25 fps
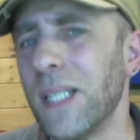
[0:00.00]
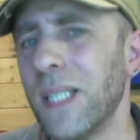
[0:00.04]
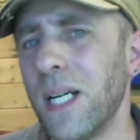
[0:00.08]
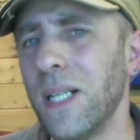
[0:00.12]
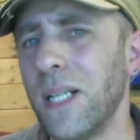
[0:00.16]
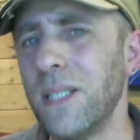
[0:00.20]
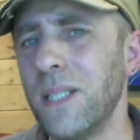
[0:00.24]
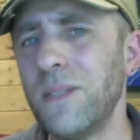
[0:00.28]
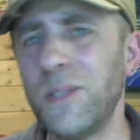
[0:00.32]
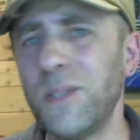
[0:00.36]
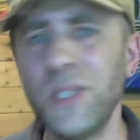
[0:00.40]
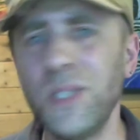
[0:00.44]

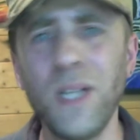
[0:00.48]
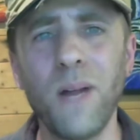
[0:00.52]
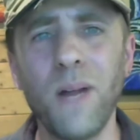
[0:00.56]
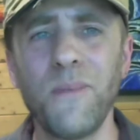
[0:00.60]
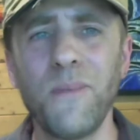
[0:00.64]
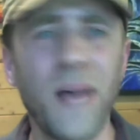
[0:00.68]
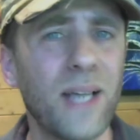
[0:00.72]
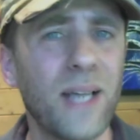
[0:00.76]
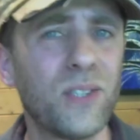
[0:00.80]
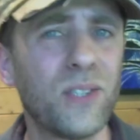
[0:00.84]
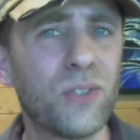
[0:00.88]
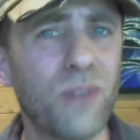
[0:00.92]
And you know,
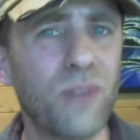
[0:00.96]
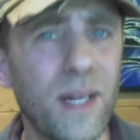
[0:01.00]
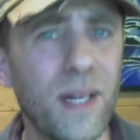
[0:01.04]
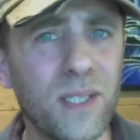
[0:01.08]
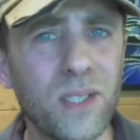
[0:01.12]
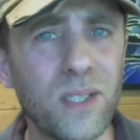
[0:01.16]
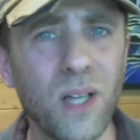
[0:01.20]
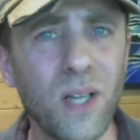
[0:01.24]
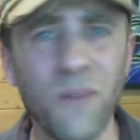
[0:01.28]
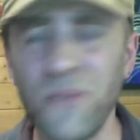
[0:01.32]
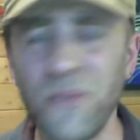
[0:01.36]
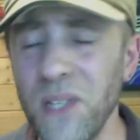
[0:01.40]
that's great
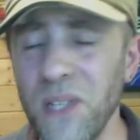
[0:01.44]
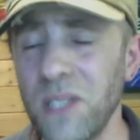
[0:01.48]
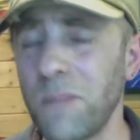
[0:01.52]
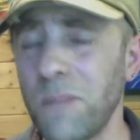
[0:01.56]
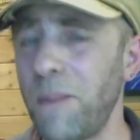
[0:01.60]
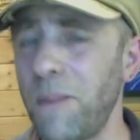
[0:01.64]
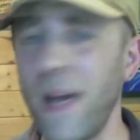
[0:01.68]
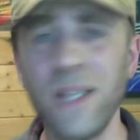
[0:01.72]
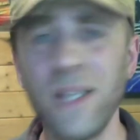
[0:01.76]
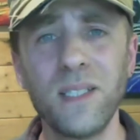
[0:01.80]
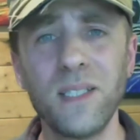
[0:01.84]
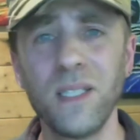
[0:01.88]
stuff. These
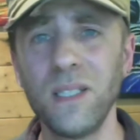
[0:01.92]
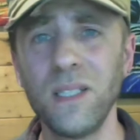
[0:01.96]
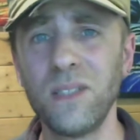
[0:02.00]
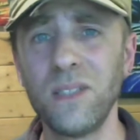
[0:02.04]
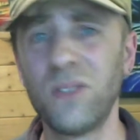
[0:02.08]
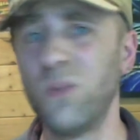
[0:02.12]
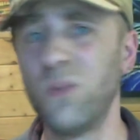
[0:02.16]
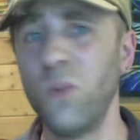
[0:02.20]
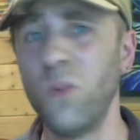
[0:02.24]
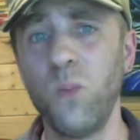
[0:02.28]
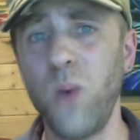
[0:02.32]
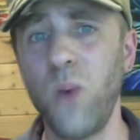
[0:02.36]
are
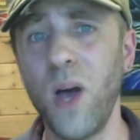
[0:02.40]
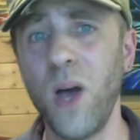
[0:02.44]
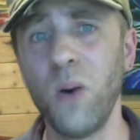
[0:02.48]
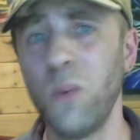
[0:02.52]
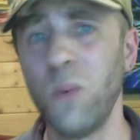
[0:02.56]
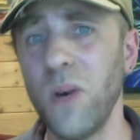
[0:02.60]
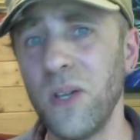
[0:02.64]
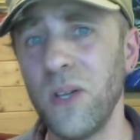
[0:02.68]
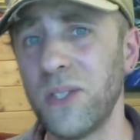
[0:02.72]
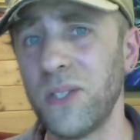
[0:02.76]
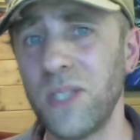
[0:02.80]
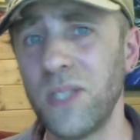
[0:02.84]
paintings well
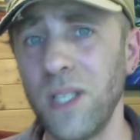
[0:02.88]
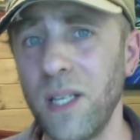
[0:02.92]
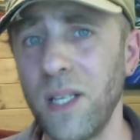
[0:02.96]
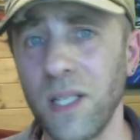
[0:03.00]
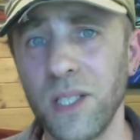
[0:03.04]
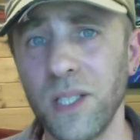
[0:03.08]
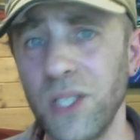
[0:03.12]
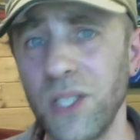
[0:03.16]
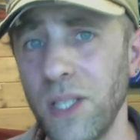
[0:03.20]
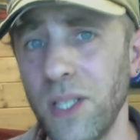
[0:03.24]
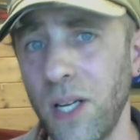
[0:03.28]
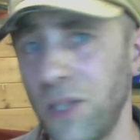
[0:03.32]
worth seeing.
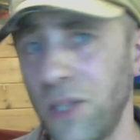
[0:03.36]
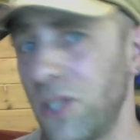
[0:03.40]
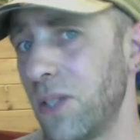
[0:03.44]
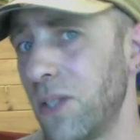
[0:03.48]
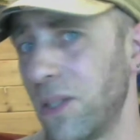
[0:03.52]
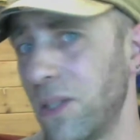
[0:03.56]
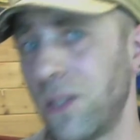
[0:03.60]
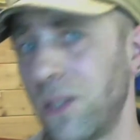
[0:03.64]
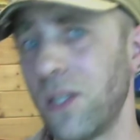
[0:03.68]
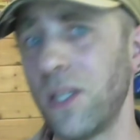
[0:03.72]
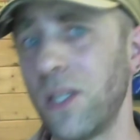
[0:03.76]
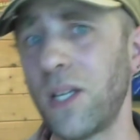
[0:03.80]
You know,
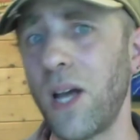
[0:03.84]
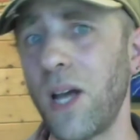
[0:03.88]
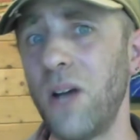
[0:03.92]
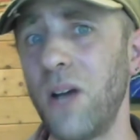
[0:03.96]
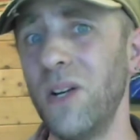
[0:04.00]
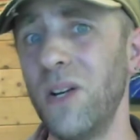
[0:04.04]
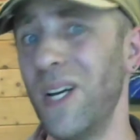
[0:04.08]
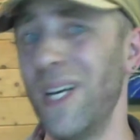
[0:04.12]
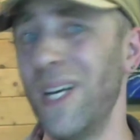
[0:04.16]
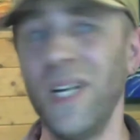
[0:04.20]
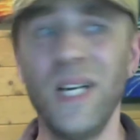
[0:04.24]
you've got to